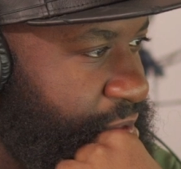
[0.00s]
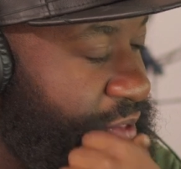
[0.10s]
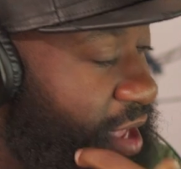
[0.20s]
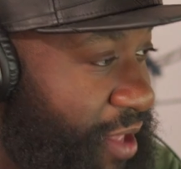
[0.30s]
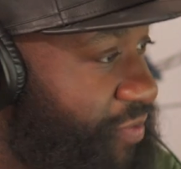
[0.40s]

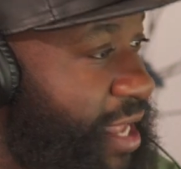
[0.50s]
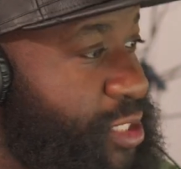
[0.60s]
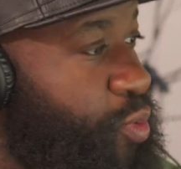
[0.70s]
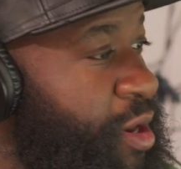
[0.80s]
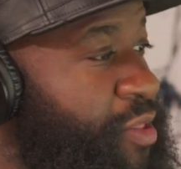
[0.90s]
That's
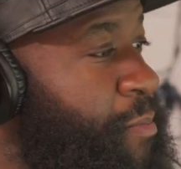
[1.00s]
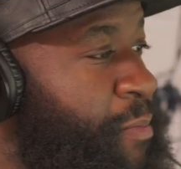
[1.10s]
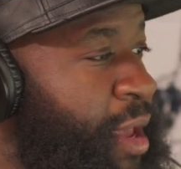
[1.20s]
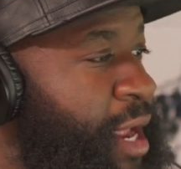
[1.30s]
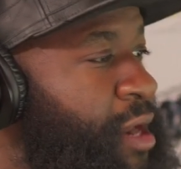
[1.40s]
one of the
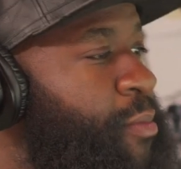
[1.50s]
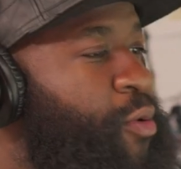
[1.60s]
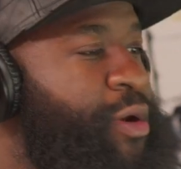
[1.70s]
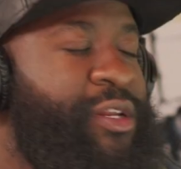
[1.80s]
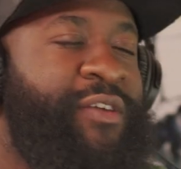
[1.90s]
main number
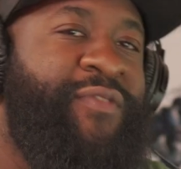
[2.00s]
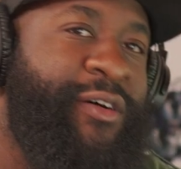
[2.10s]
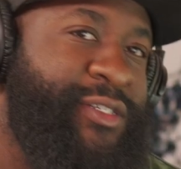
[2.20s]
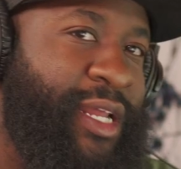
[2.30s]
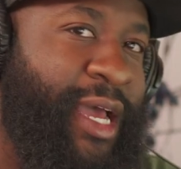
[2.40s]
one defaults that I